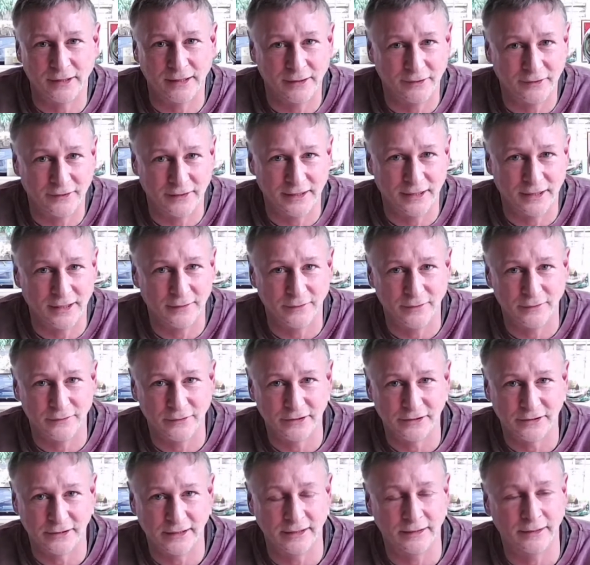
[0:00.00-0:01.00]
thing I think I've
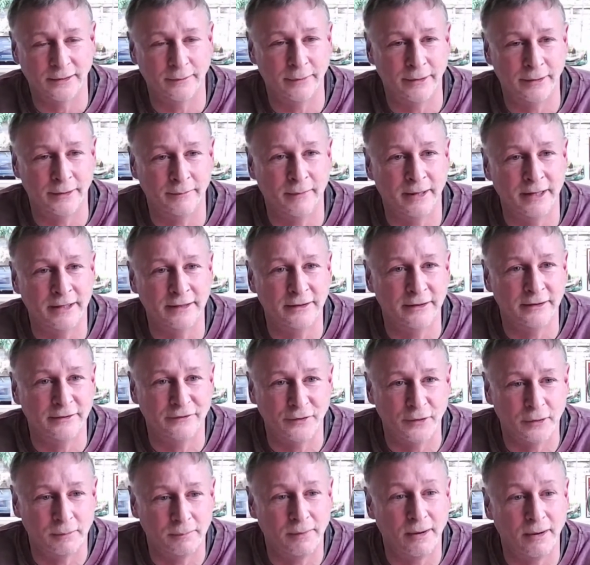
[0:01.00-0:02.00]
ever seen. I mean, mainly
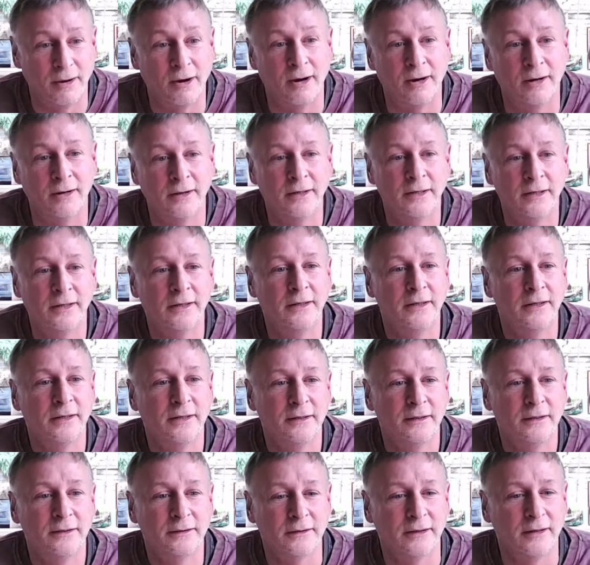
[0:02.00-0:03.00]
for the bar,
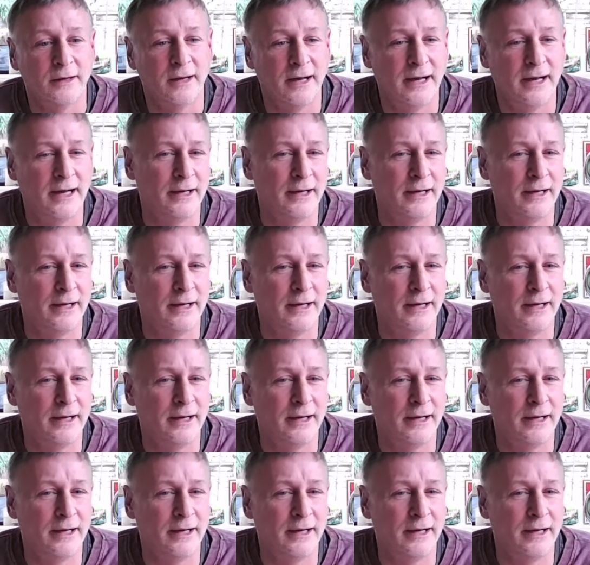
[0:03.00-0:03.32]
got